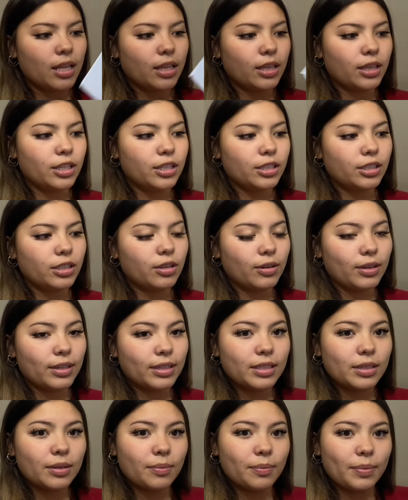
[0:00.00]
there's going
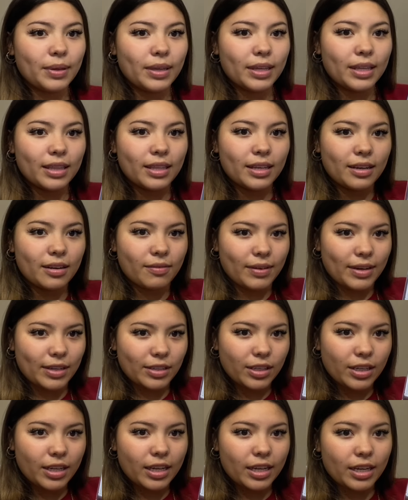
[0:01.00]
to be the device
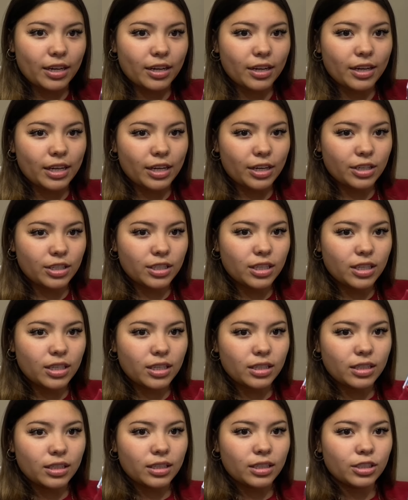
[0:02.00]
right here. Here's
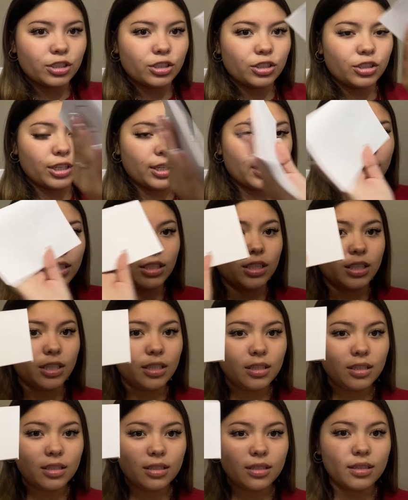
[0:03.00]
the
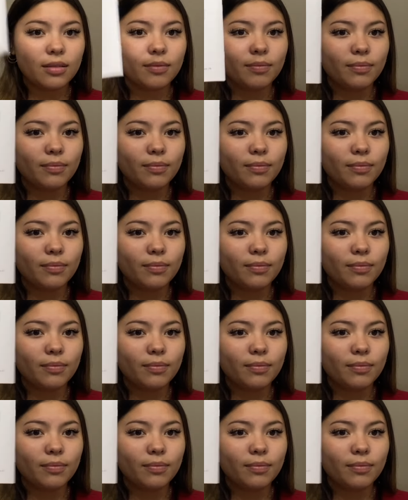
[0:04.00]
instructions.